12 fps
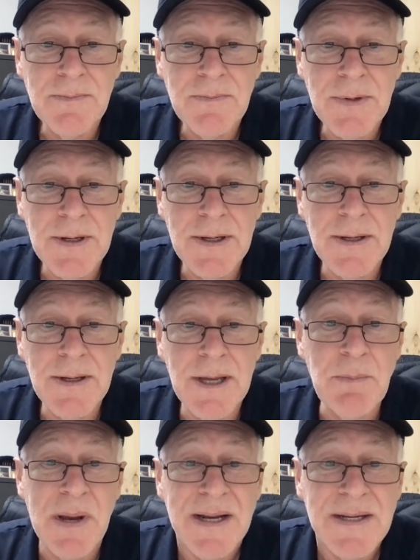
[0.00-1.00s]

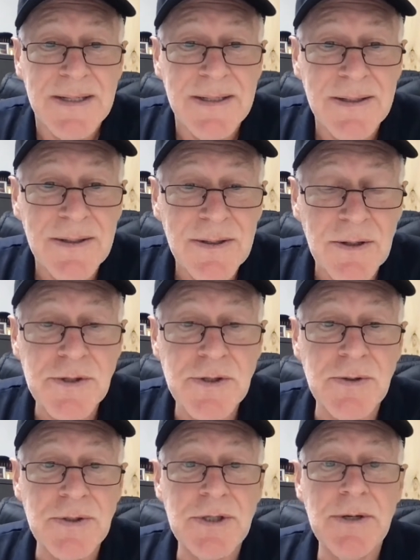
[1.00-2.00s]
and punting on
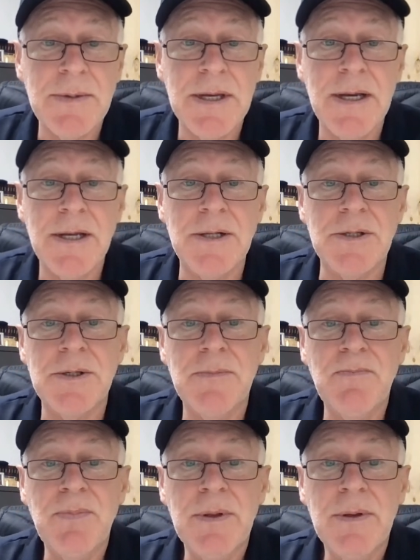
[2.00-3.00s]
short-term gains,
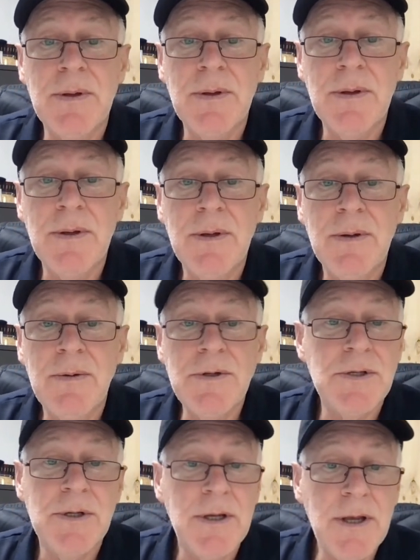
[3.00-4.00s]

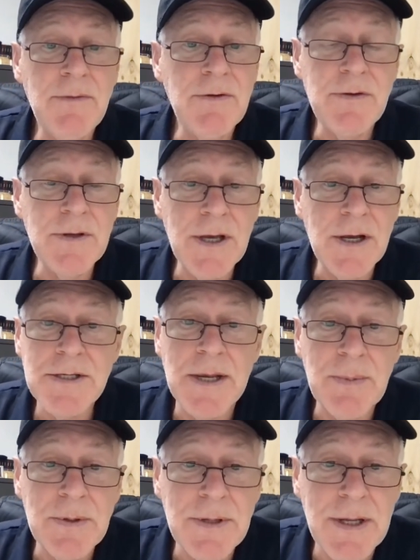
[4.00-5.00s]
which everything goes
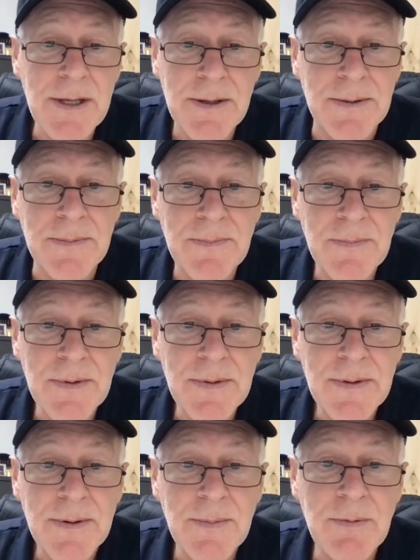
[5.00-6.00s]
up and down.
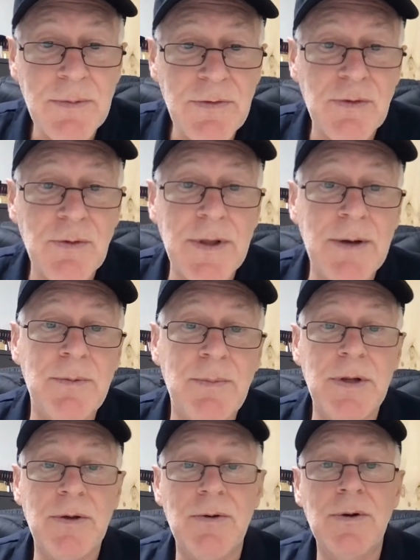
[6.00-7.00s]
I mean, we saw that with
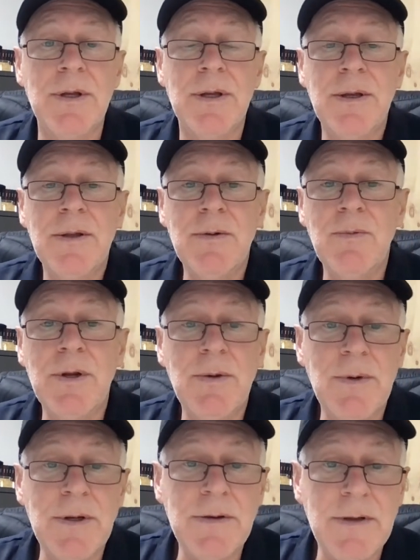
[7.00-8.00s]
Bitcoin, that when
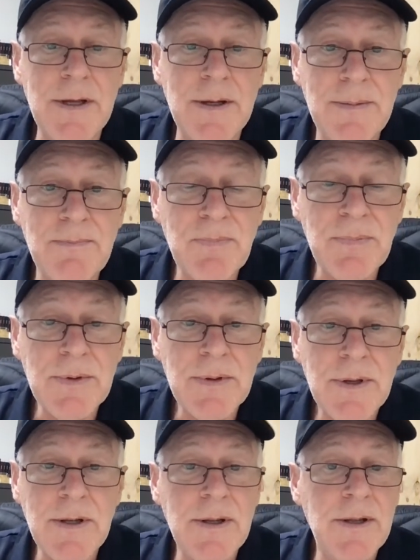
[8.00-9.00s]
it went down,
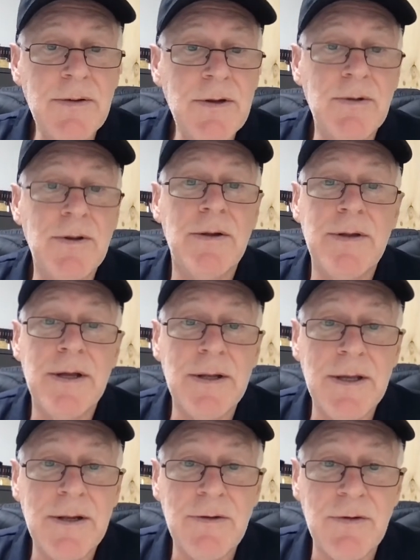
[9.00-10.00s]
and it'll go down
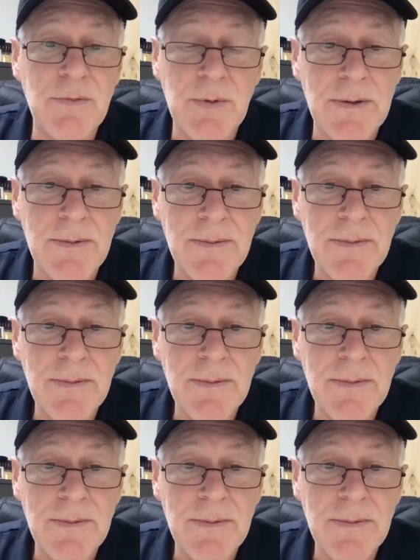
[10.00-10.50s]
again as well.